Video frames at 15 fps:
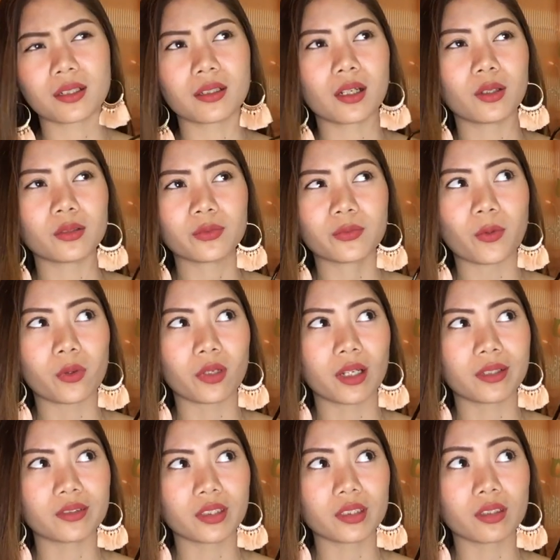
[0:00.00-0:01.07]
around four
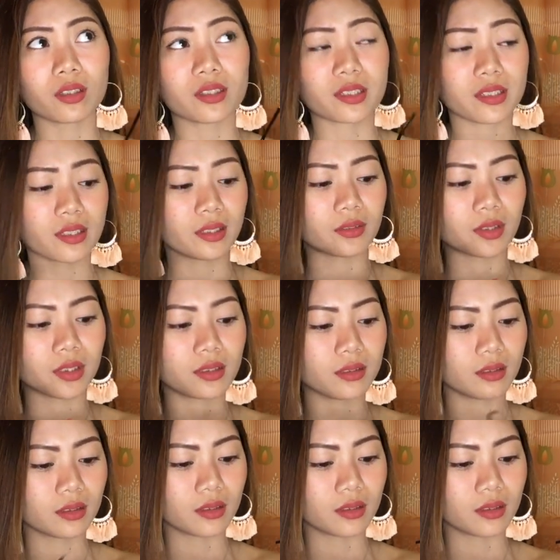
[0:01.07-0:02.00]
hundred or six hundred.